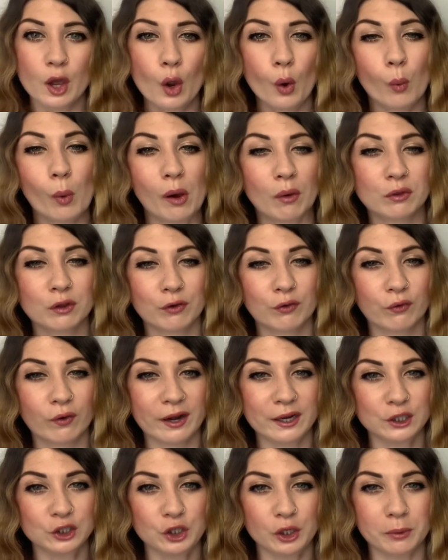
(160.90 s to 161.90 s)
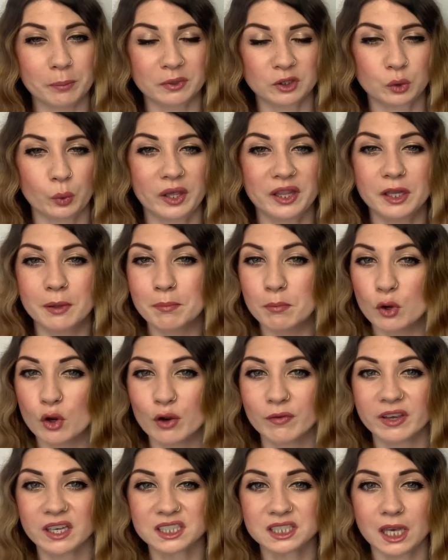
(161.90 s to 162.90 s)
Well, the friction between the
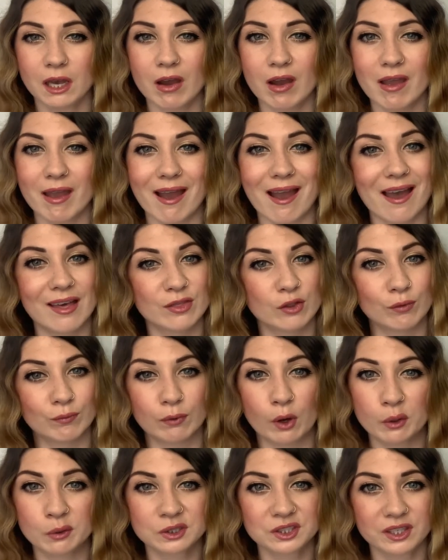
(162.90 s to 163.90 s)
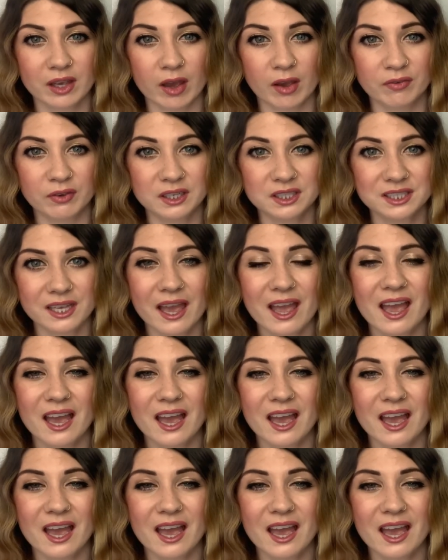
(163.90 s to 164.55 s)
moving tyre and the road surface